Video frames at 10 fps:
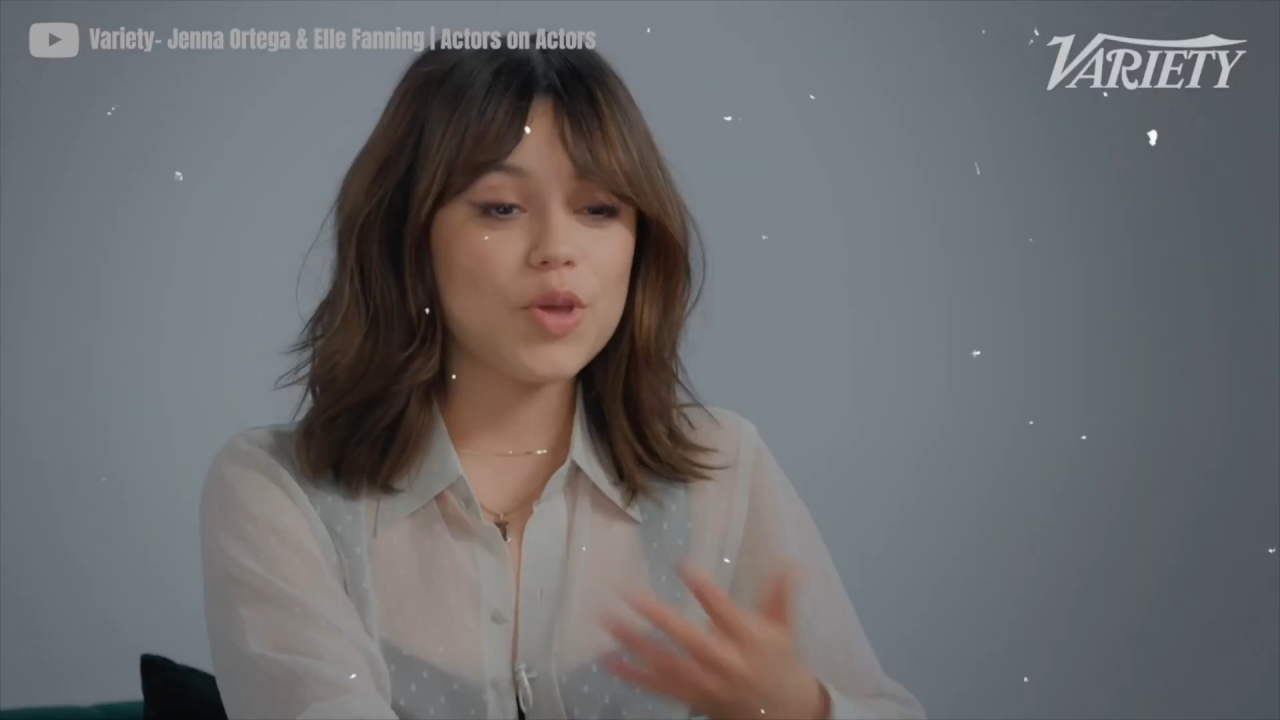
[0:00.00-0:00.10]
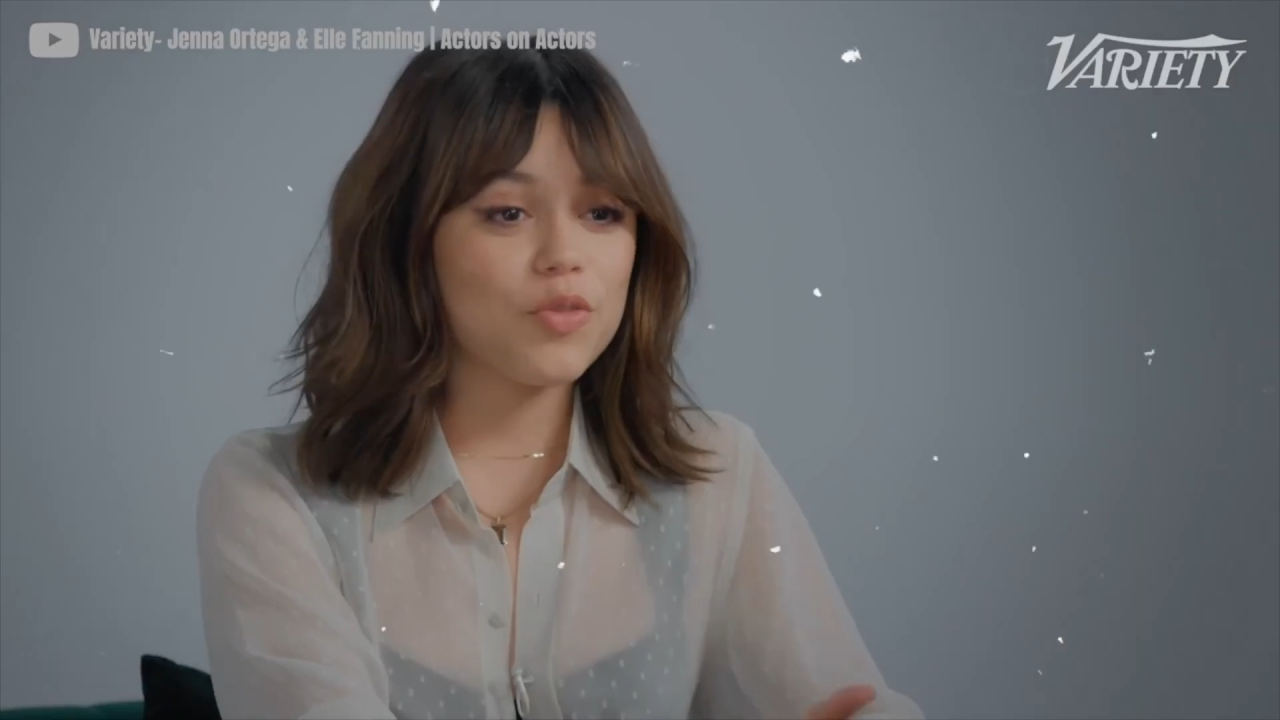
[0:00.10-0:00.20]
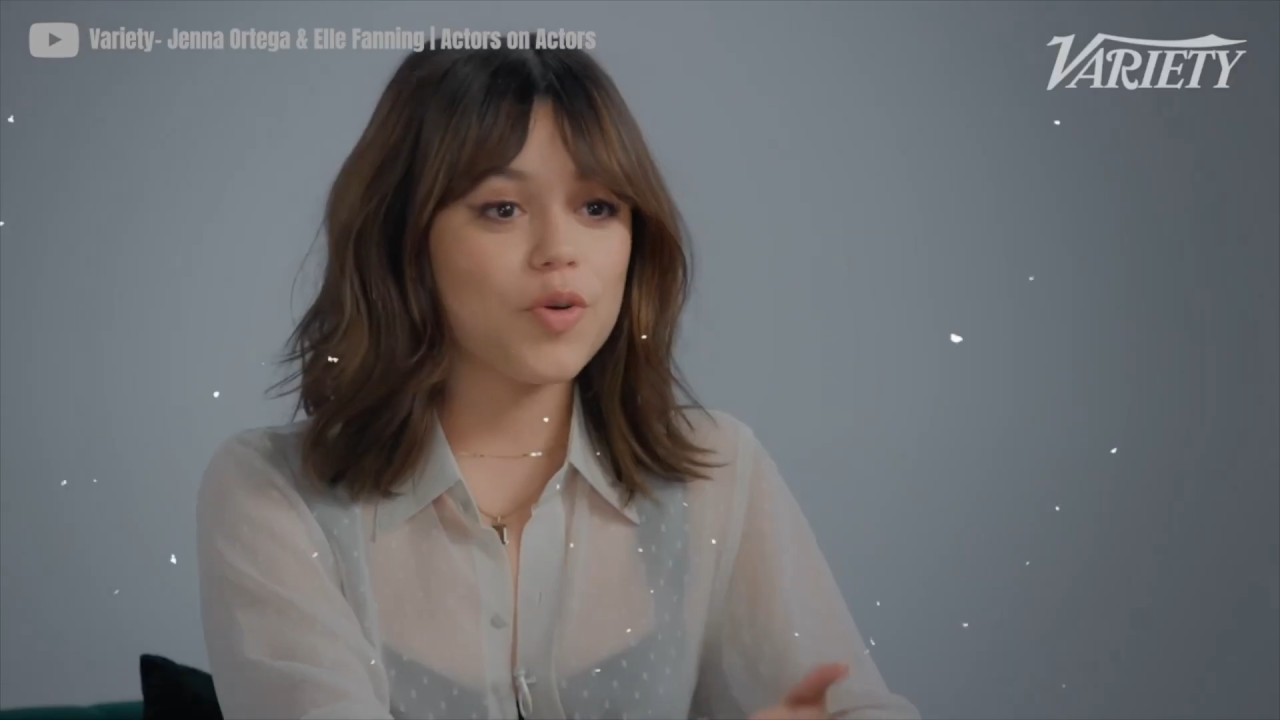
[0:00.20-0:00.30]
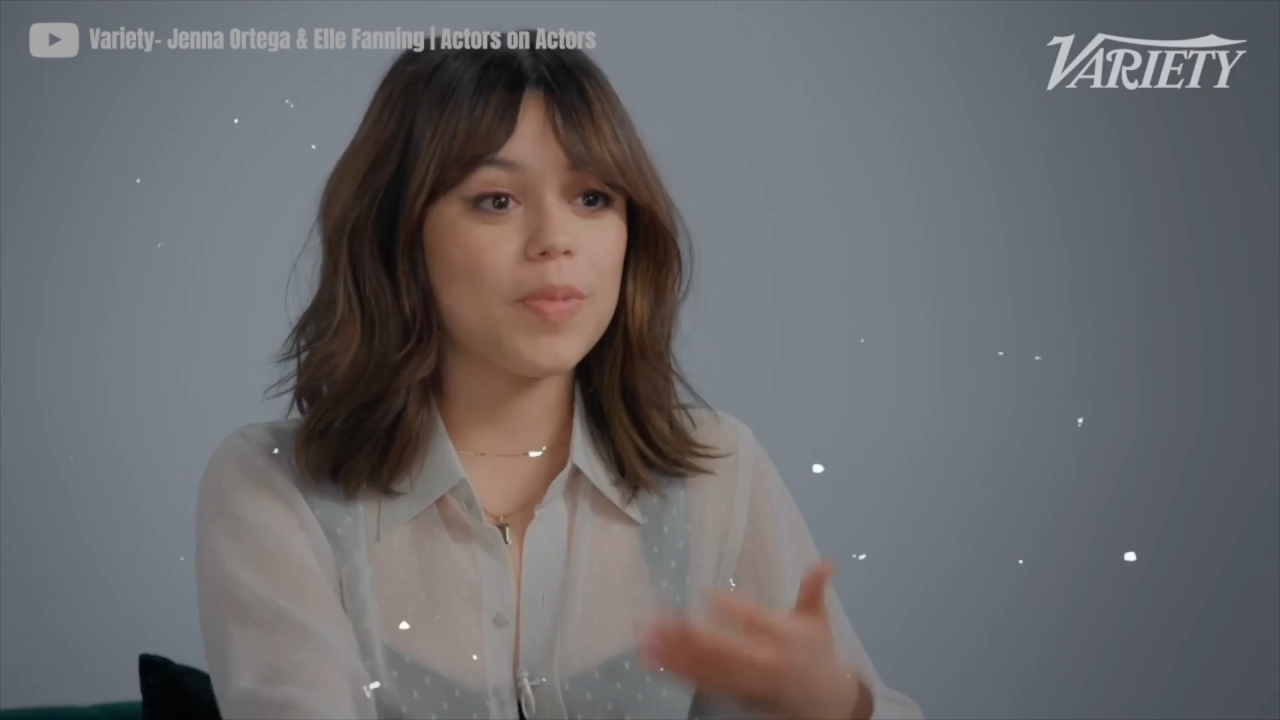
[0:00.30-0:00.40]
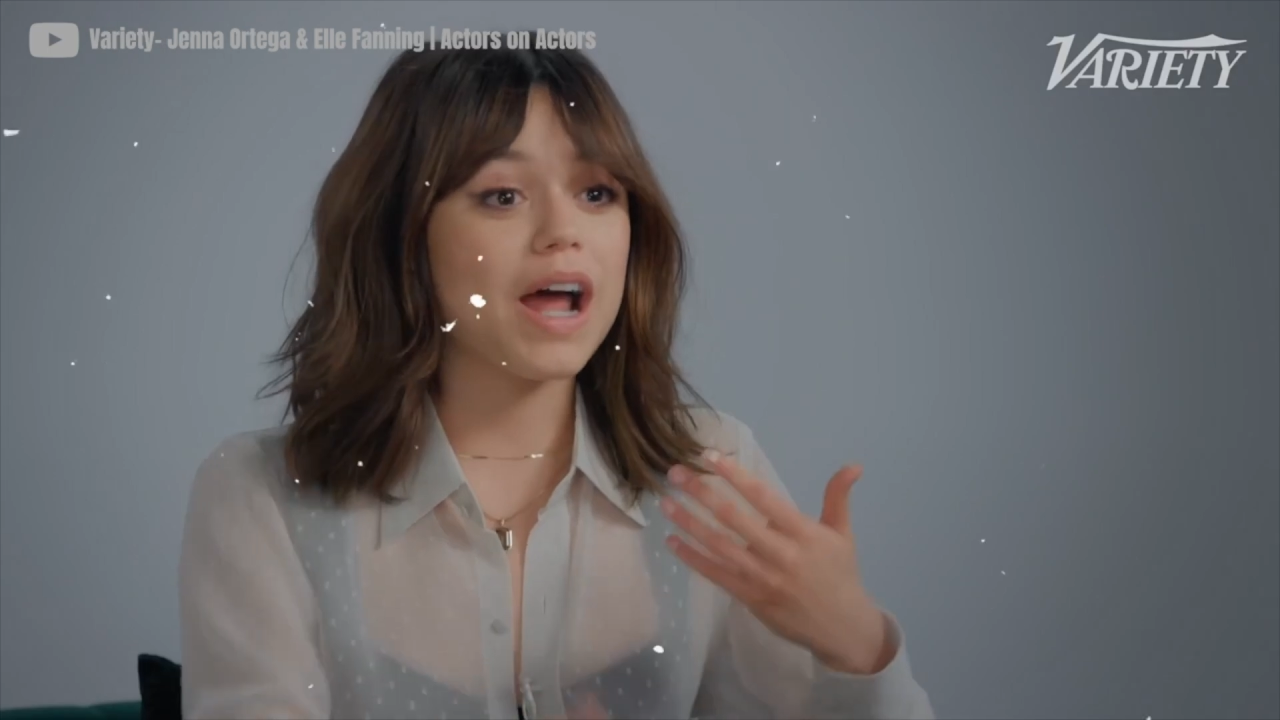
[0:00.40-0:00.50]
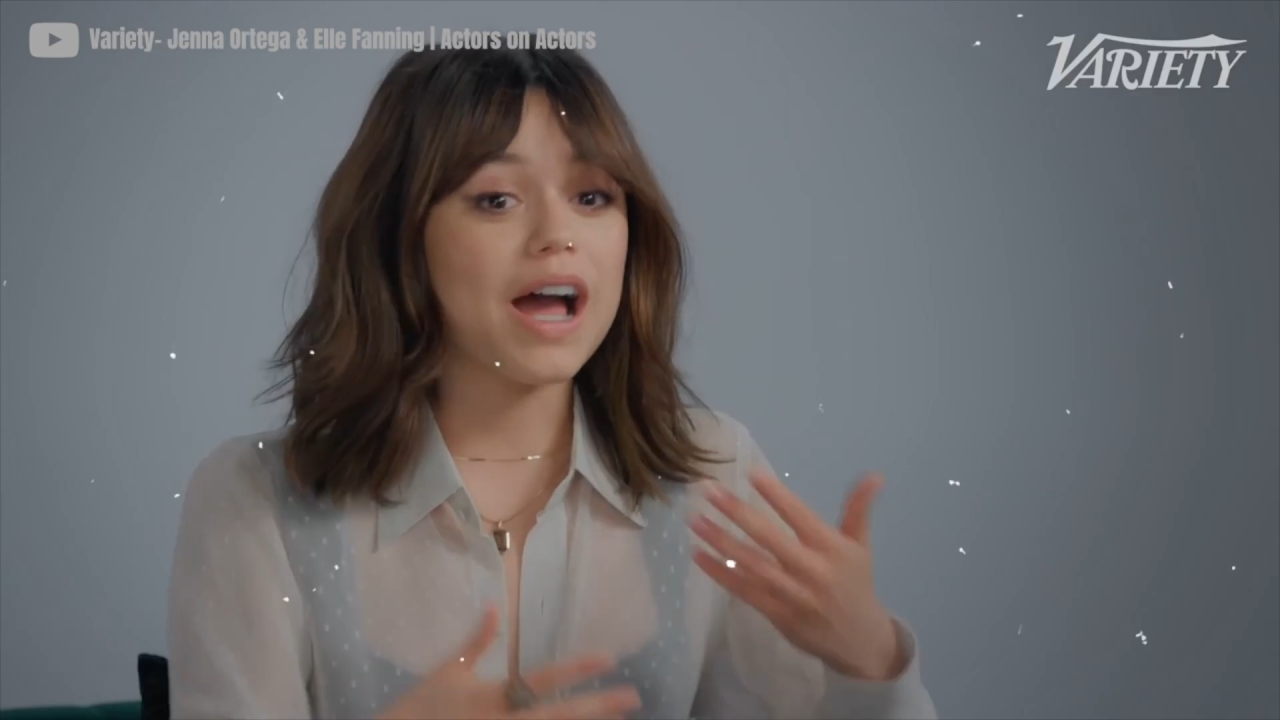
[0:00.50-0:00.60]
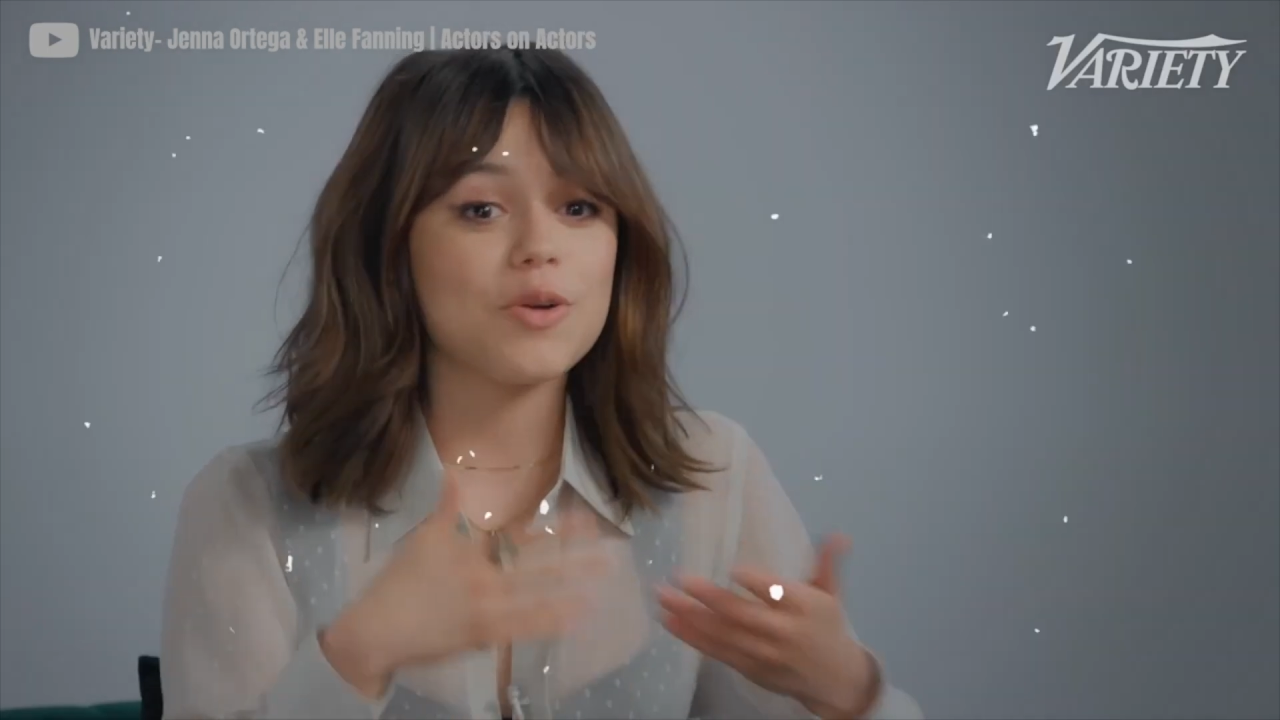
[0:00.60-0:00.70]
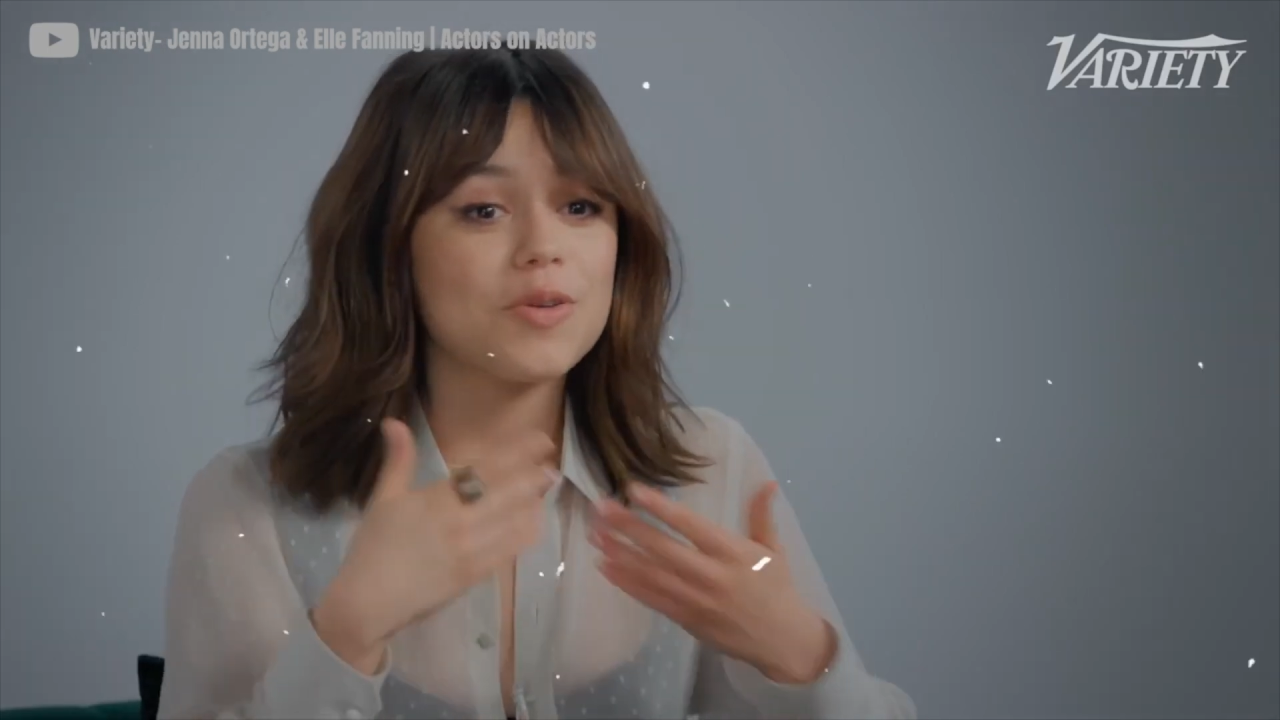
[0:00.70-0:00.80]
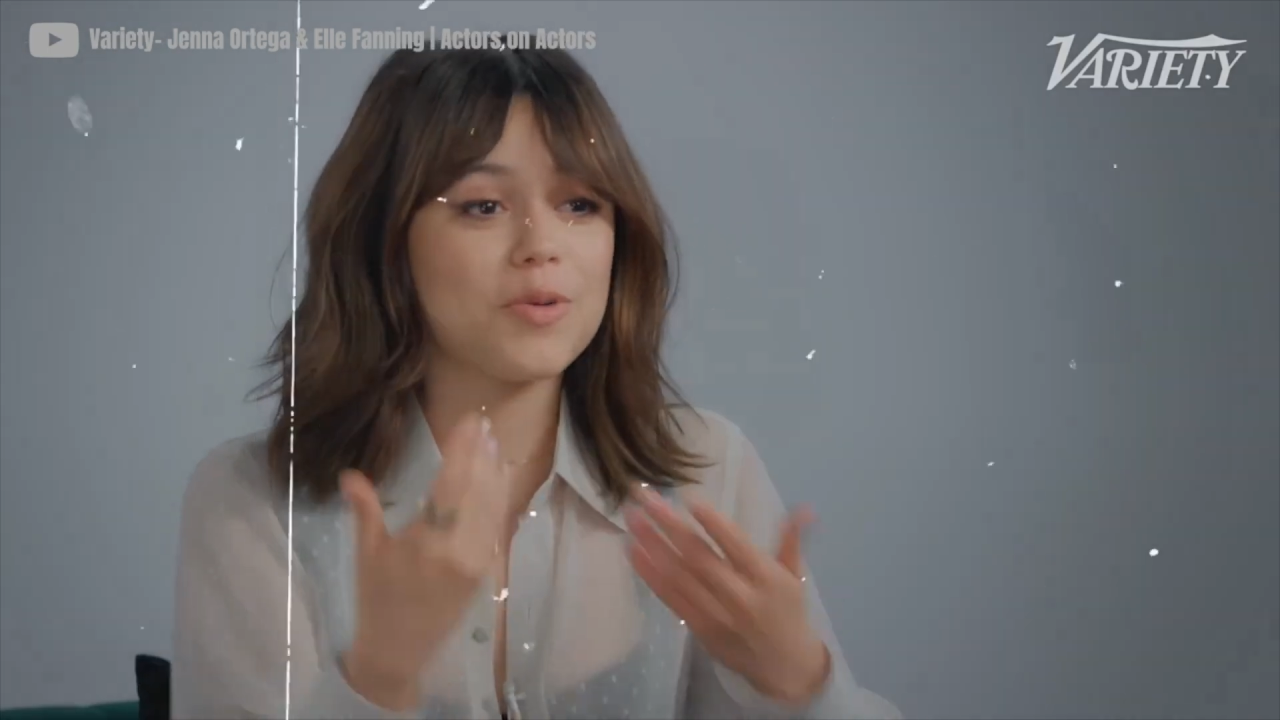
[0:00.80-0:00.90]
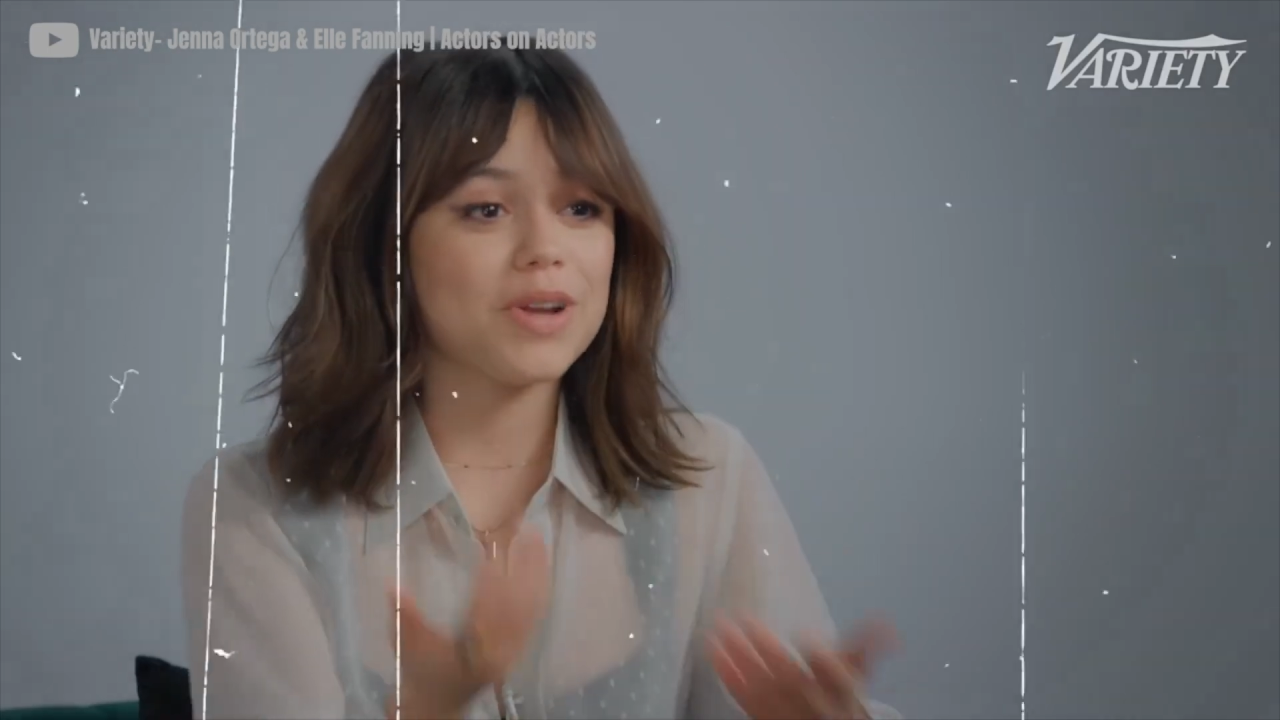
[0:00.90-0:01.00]
"Beautiful, but I
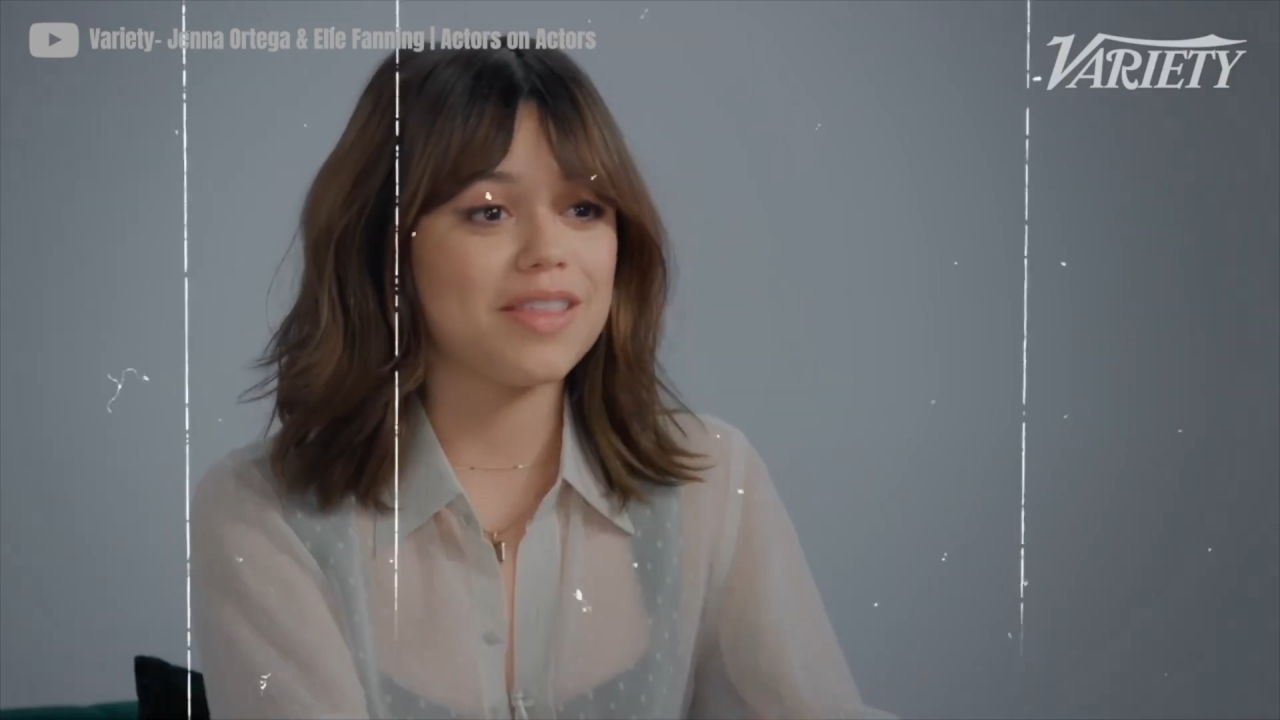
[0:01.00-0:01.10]
don't know